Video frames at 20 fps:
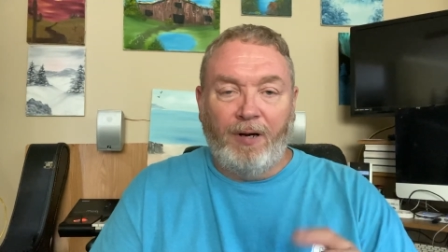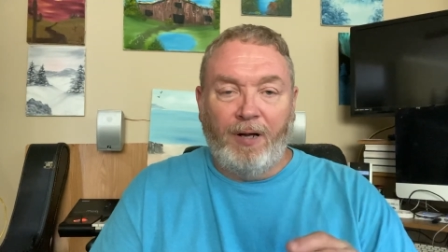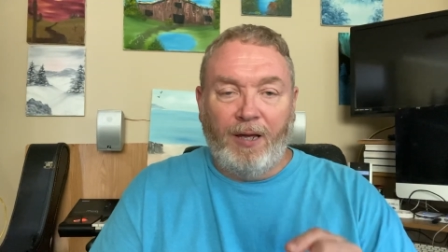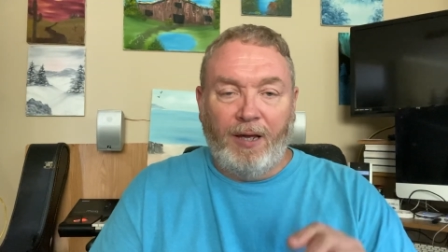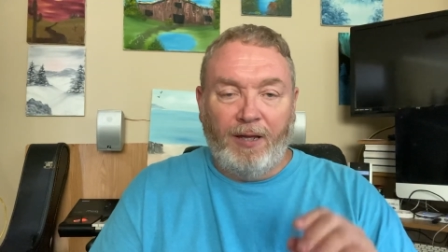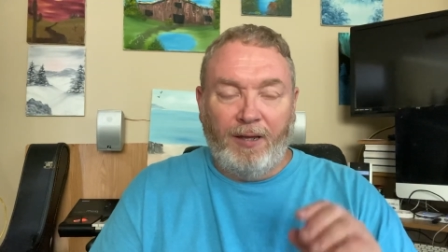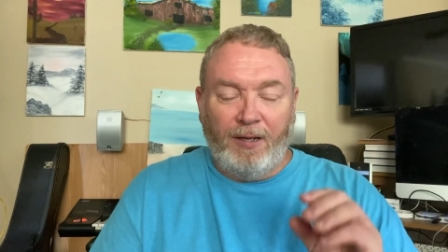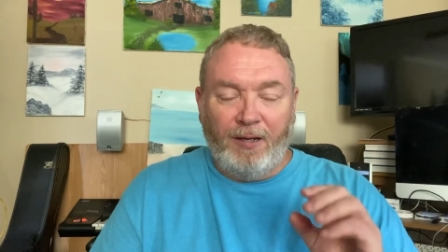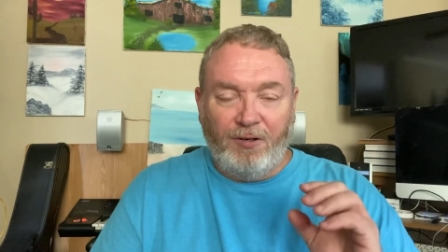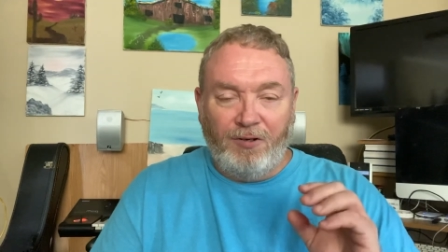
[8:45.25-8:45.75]

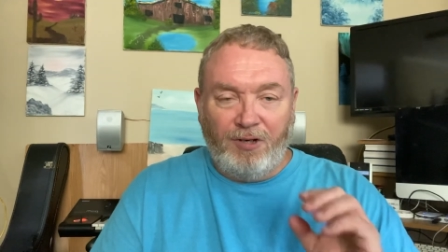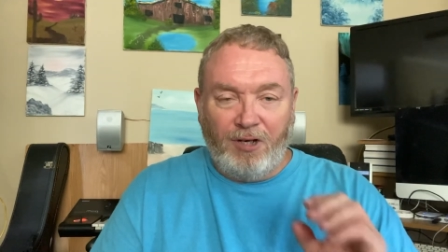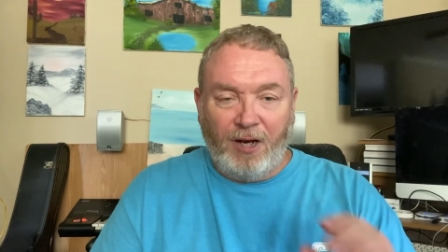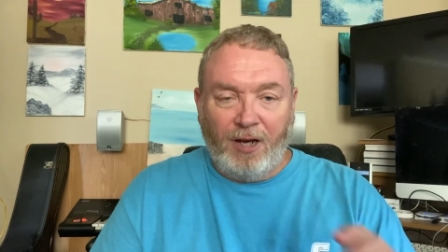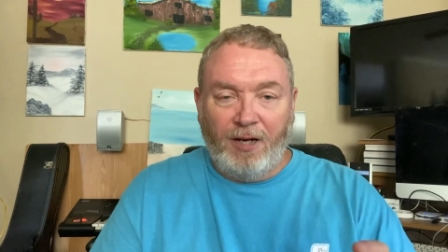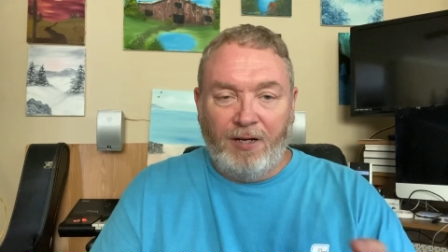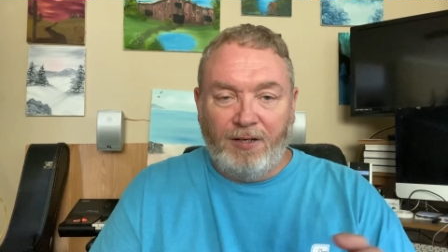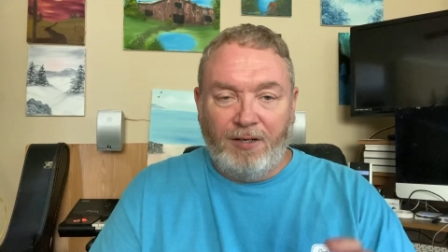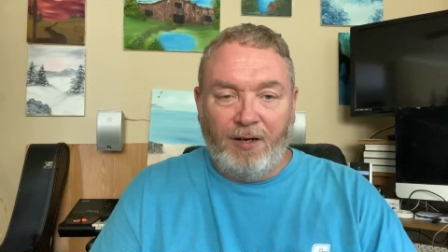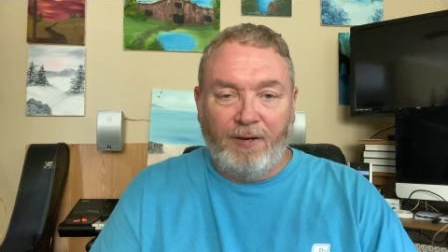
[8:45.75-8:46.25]
and then
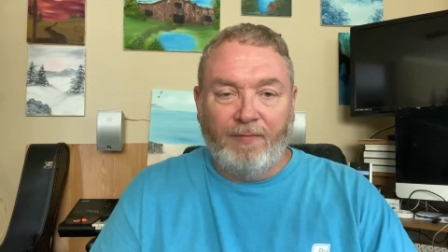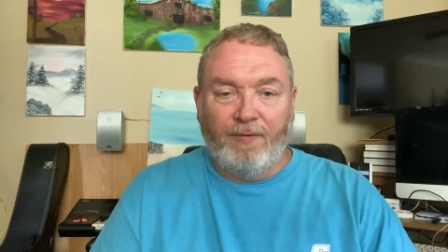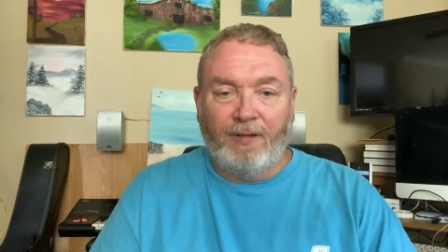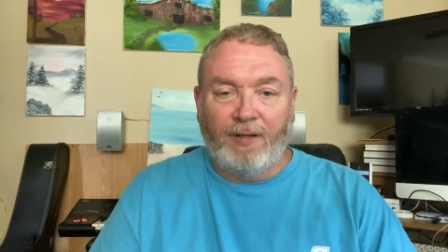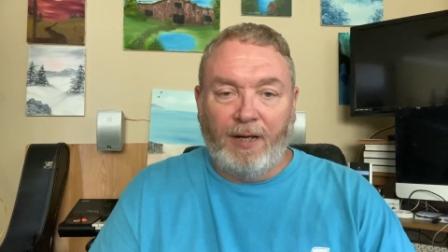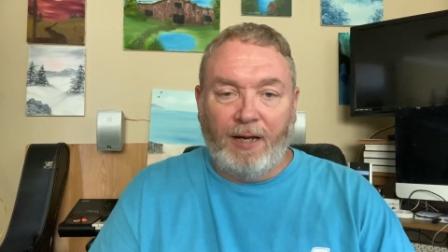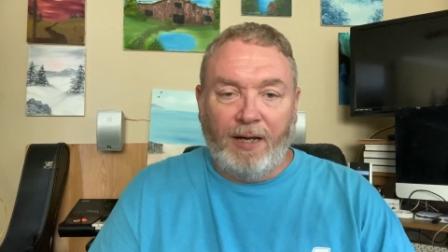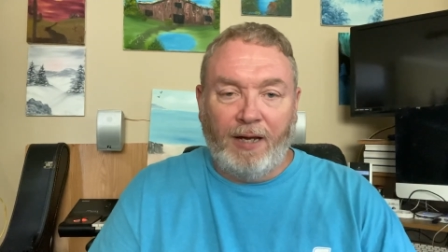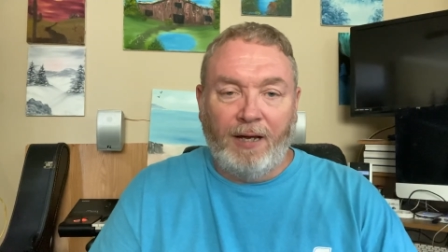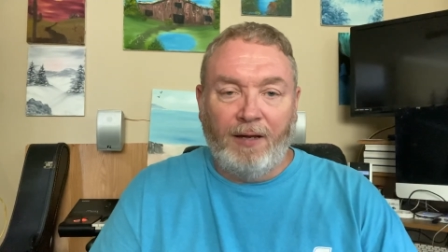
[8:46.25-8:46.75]
change
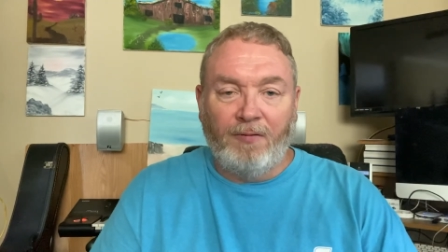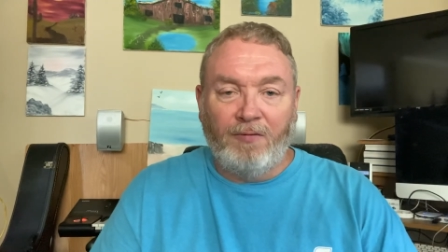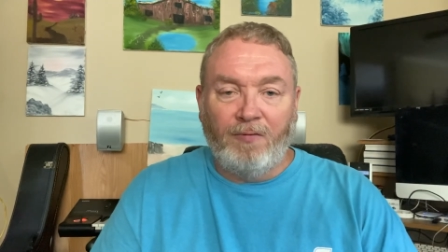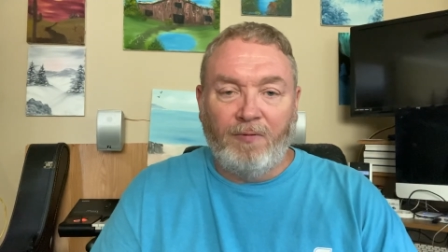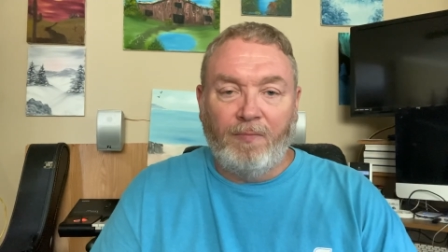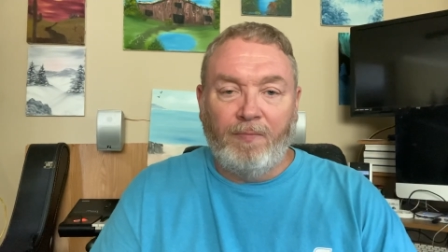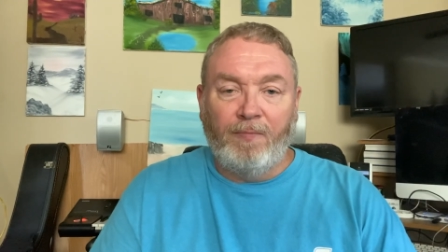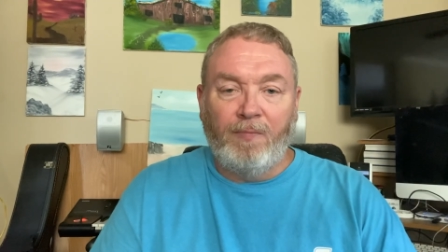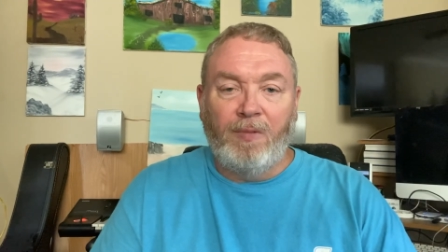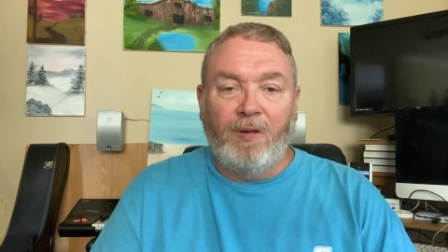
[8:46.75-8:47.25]
everything else
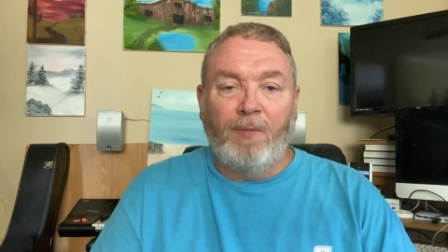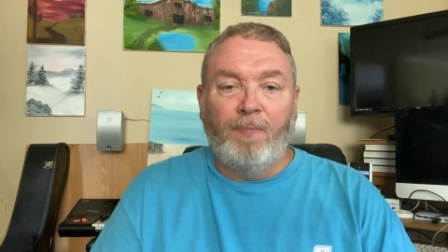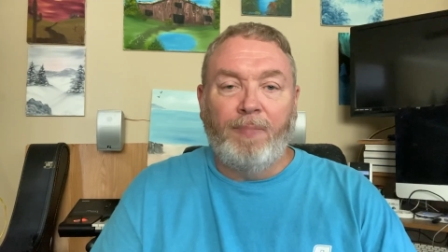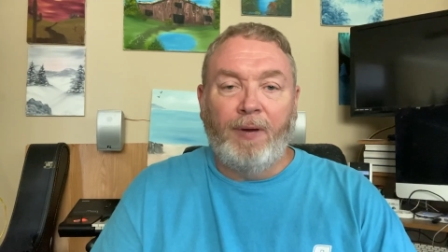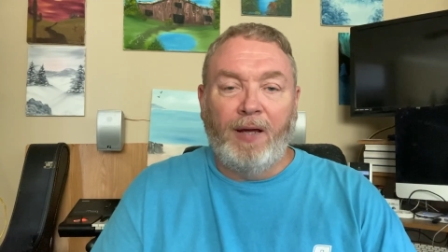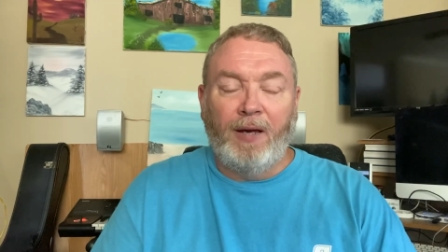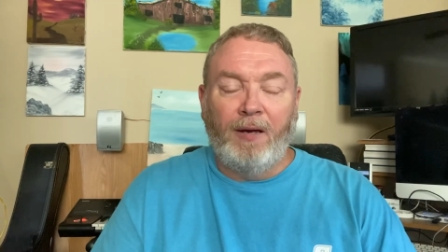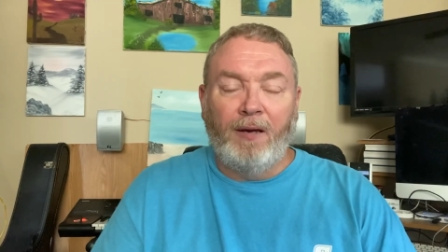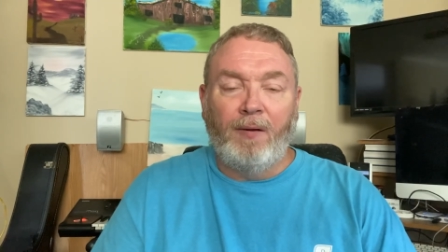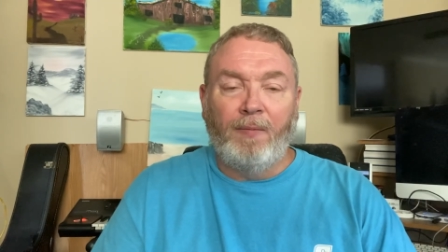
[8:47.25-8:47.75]

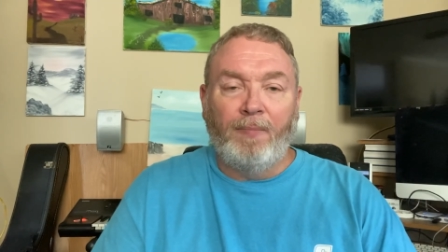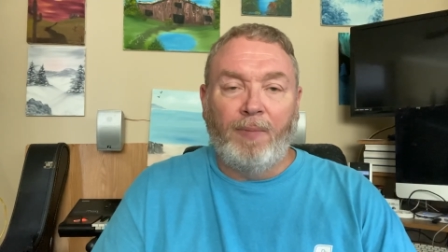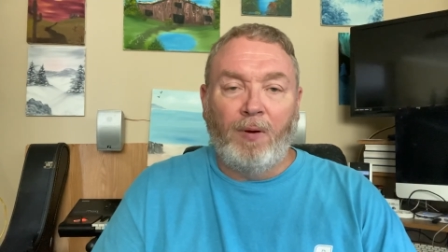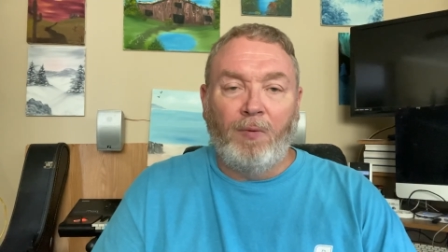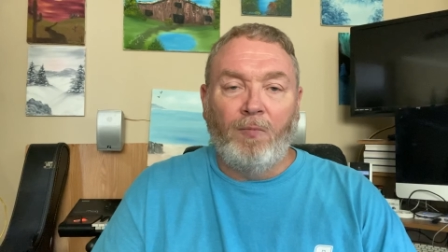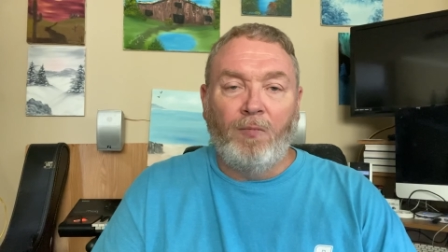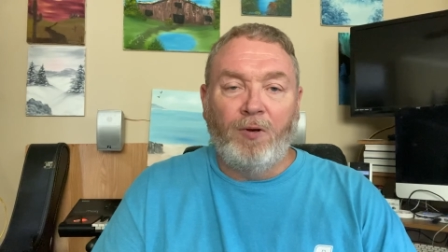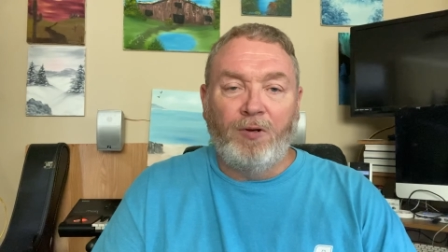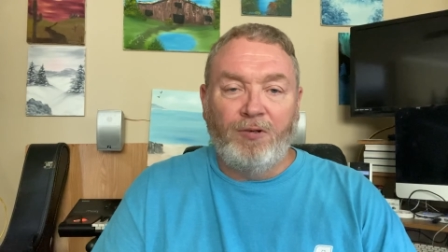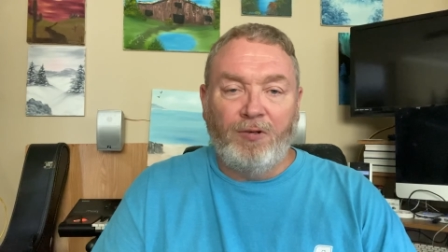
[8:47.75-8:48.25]
depending
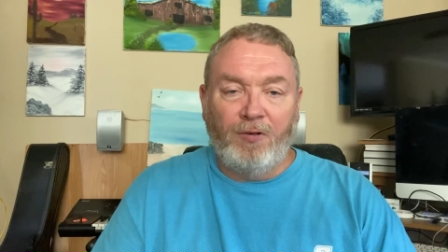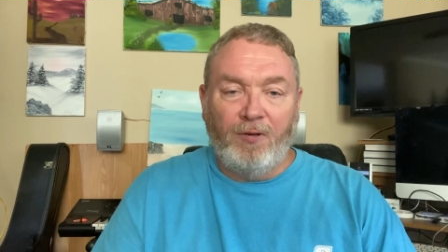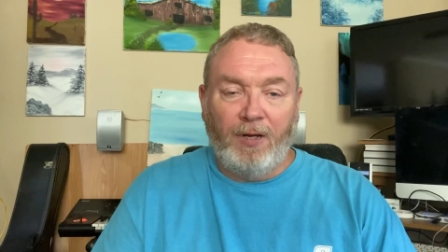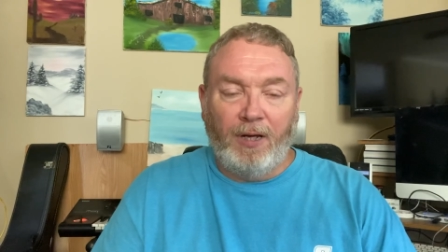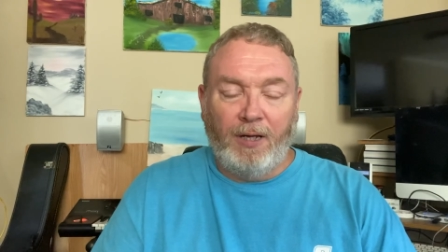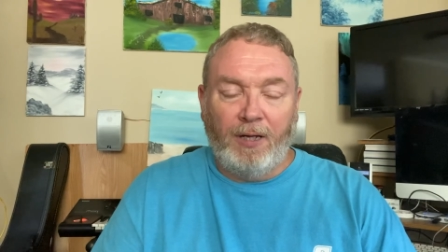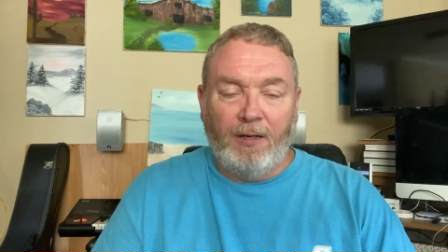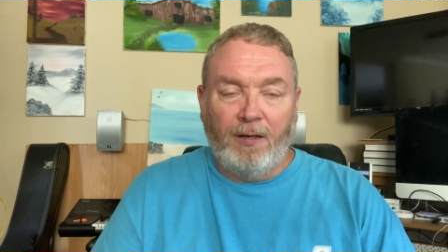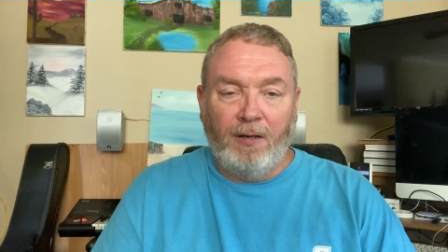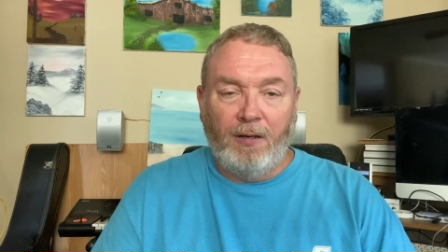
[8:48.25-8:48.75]
upon what you
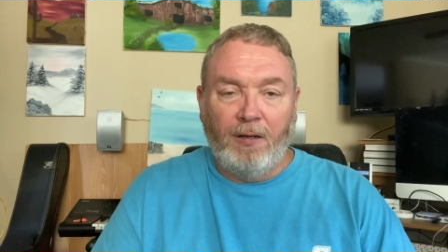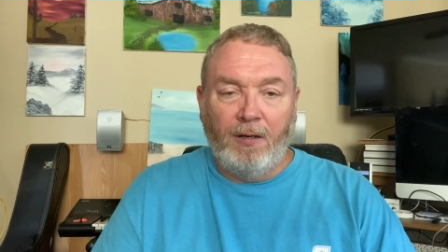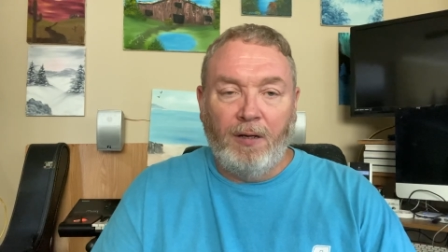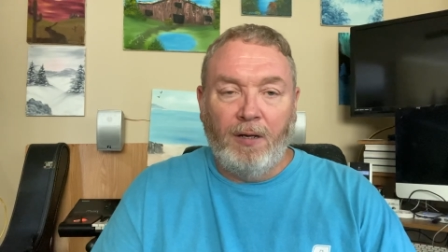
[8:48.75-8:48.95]
need.